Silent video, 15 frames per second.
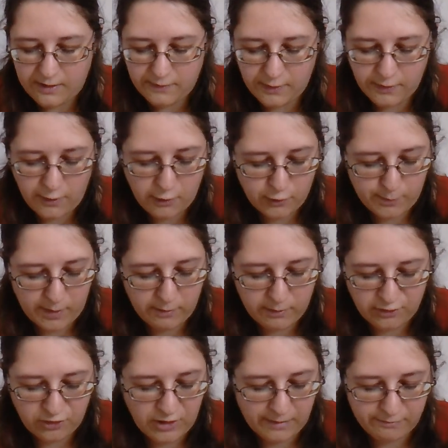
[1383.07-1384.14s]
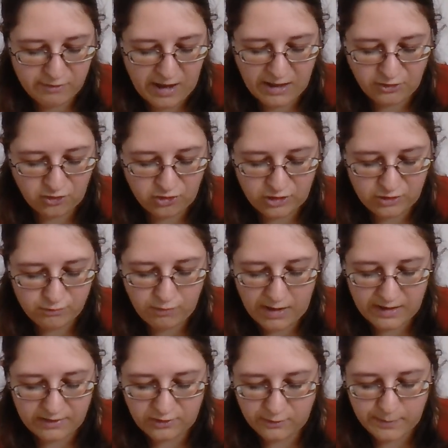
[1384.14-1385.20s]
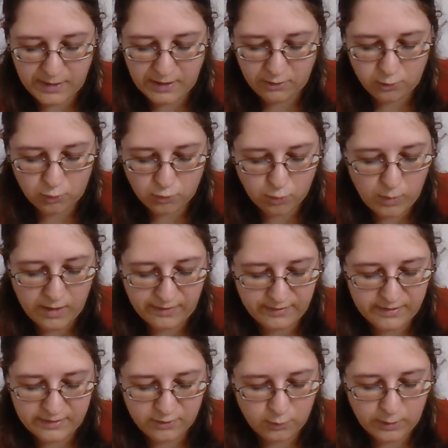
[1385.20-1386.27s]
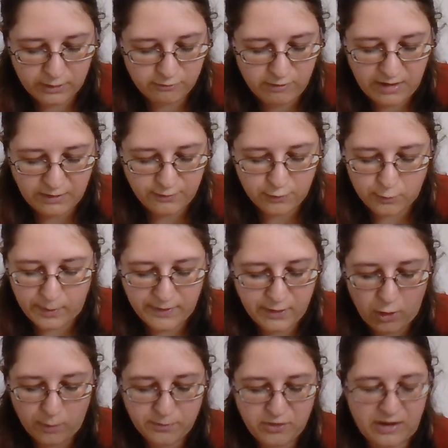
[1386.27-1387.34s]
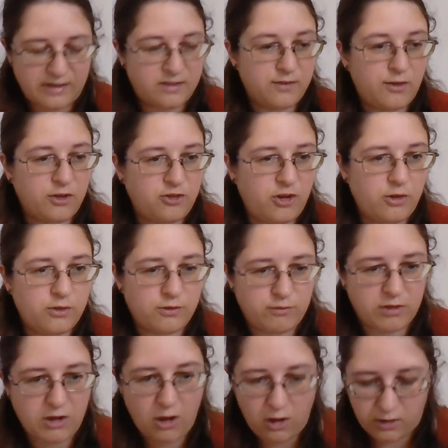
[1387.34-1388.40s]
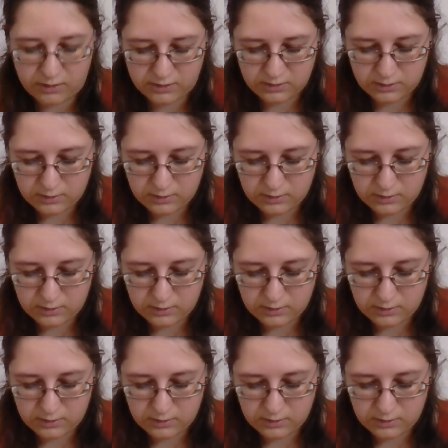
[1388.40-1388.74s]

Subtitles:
than those by which an apprehension is raised of being thought worthless or ungrateful by the objects of our chosen regard.